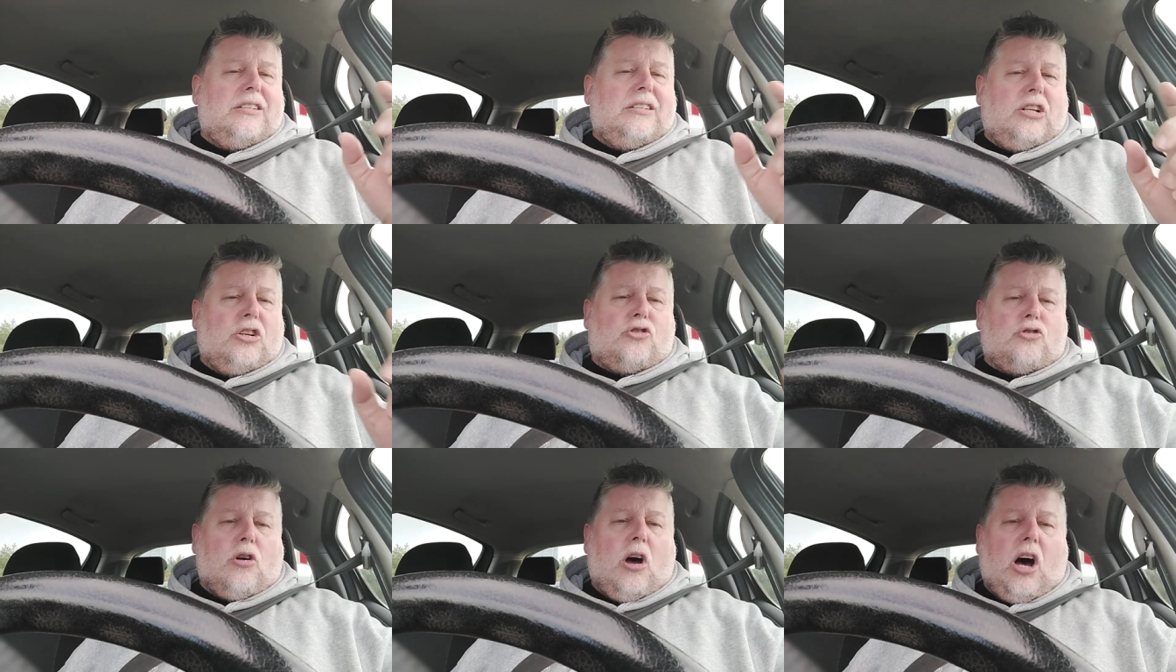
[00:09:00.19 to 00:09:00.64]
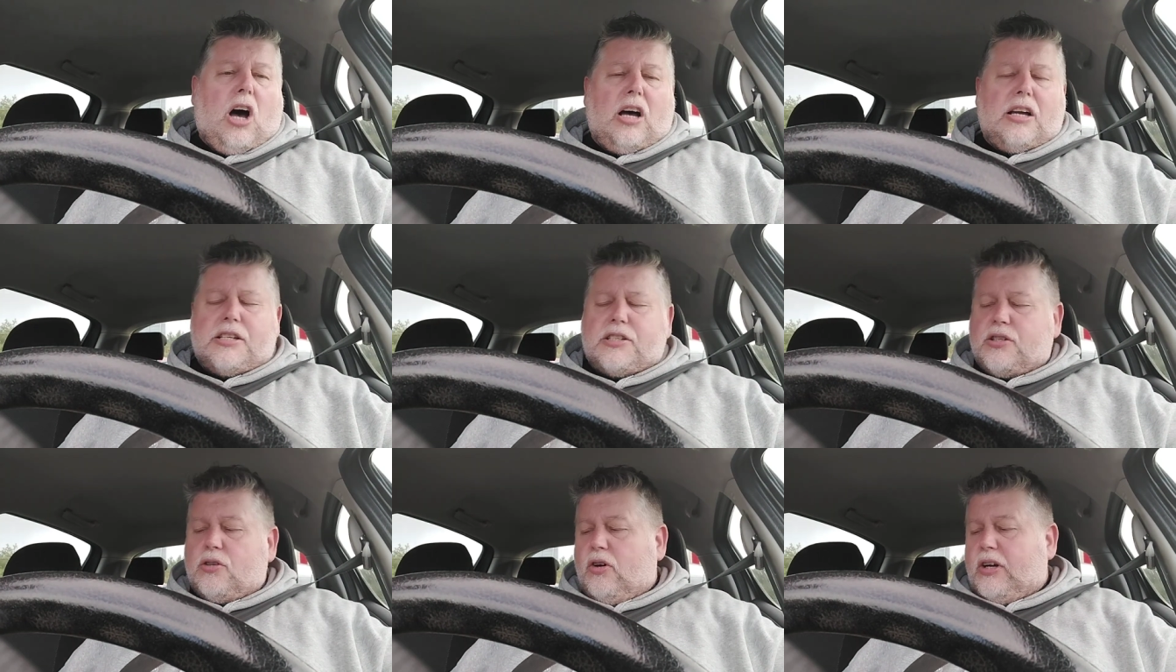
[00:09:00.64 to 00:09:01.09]
The draw
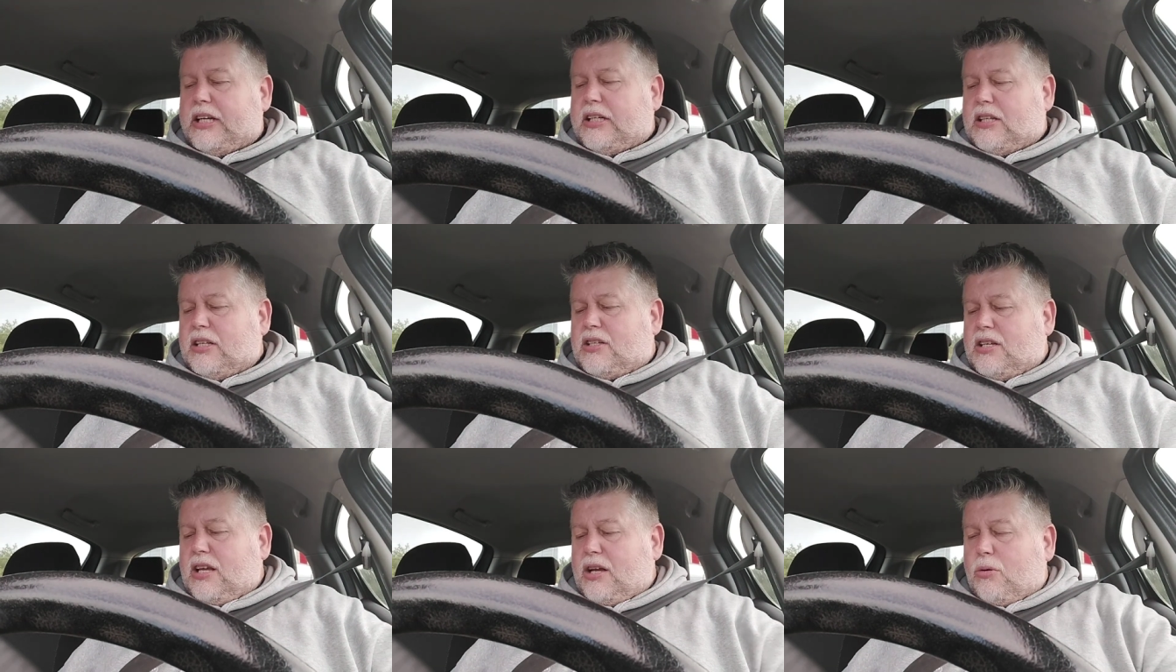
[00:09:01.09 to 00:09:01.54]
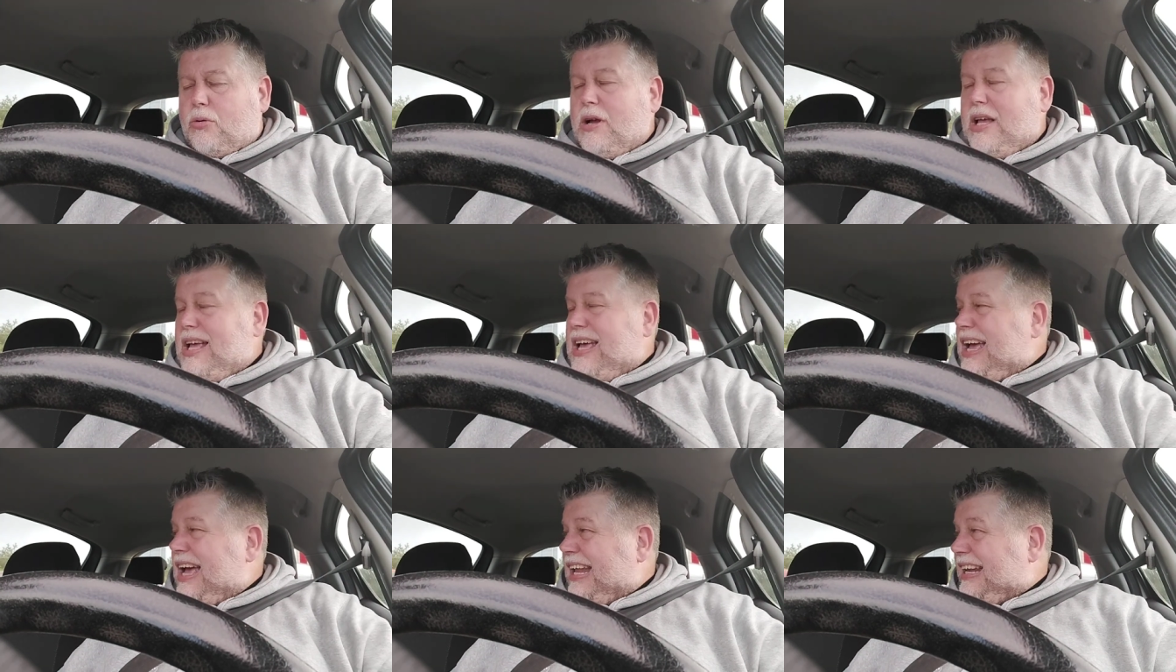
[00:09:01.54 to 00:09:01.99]
is 9-2,
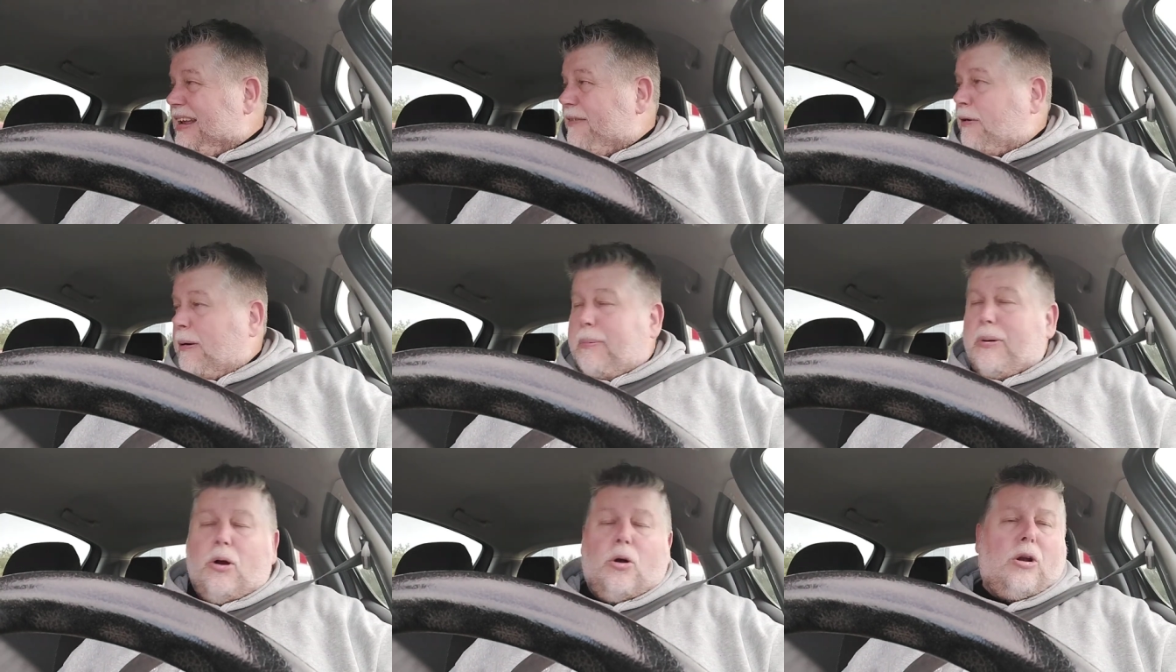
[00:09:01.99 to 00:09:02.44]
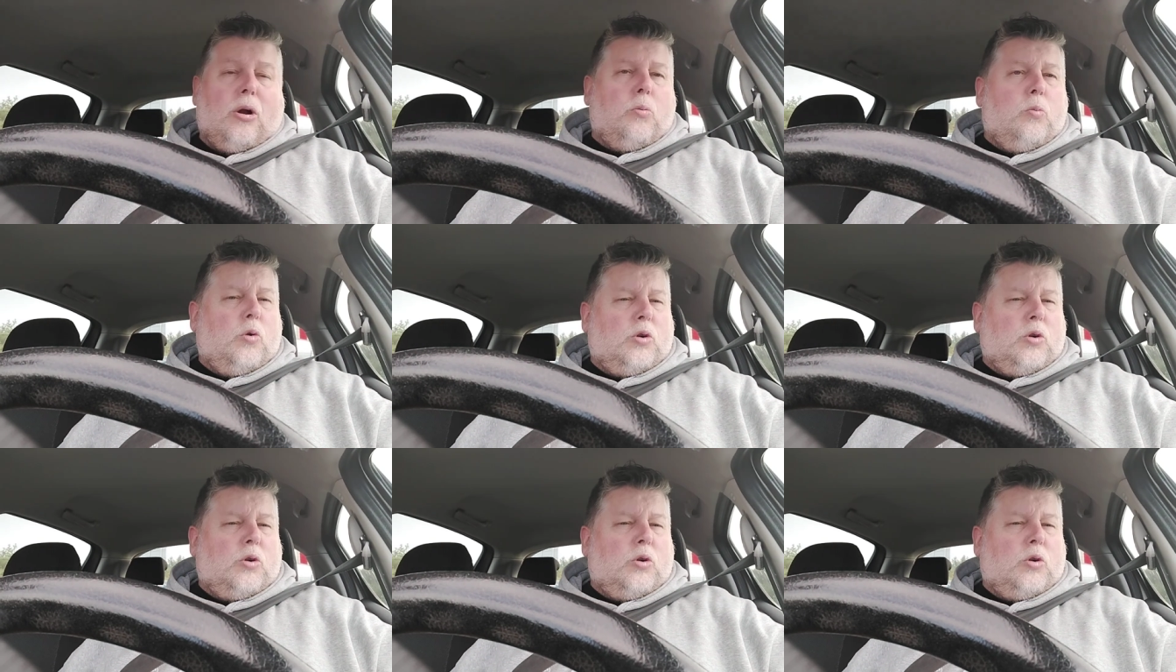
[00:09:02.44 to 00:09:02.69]
and Liverpool are